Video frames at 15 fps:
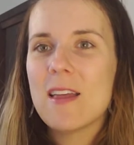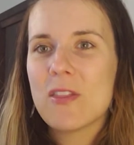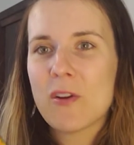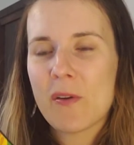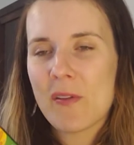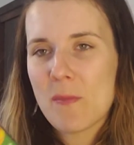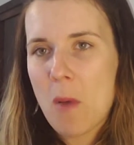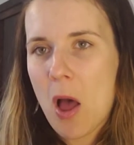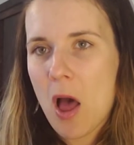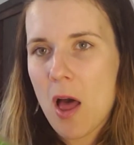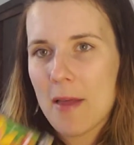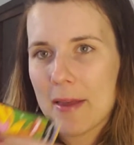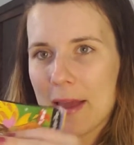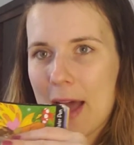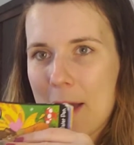They're
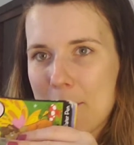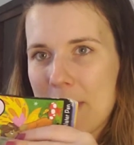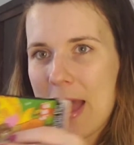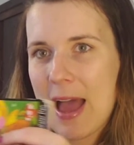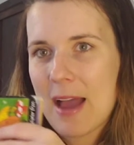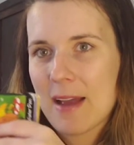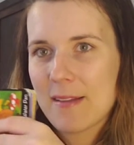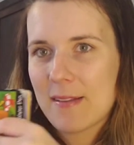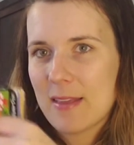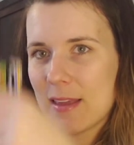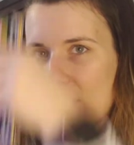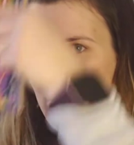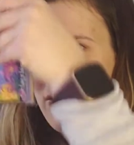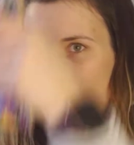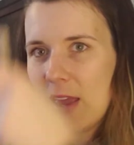small and compact, so they
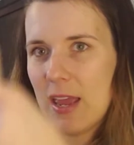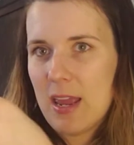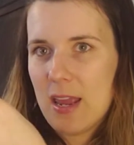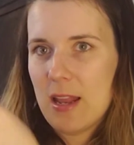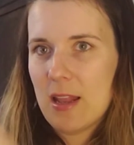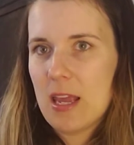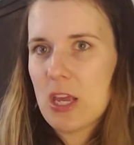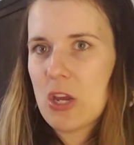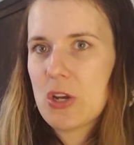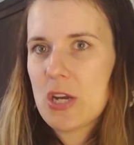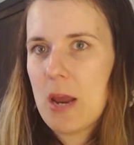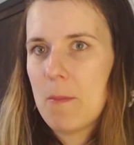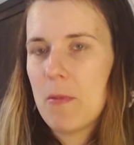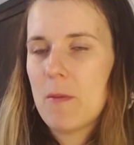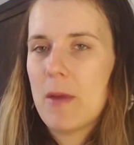can fit in like your
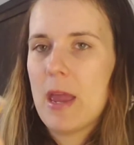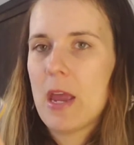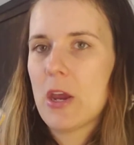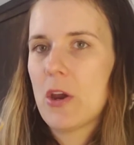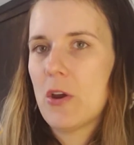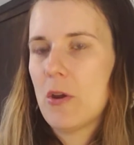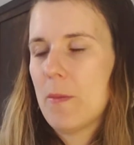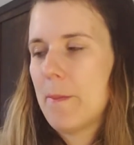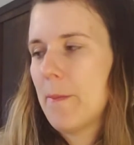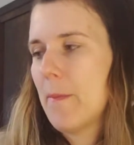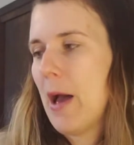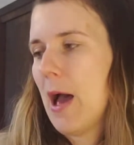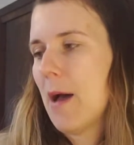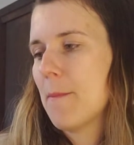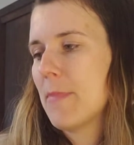diaper bag or your
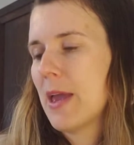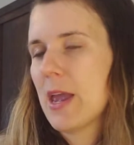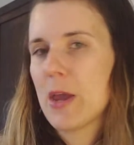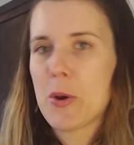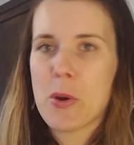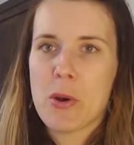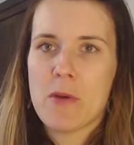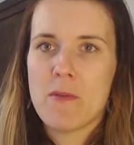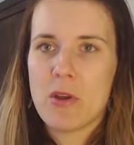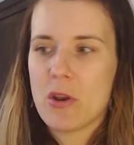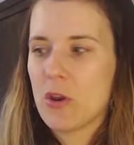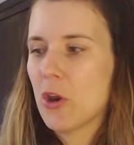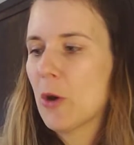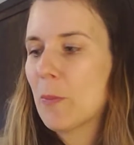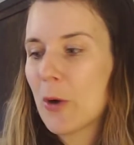mom bag or even
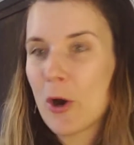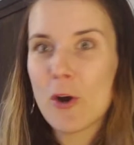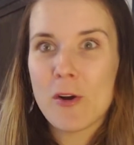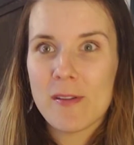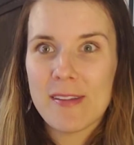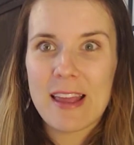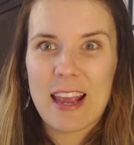your purse,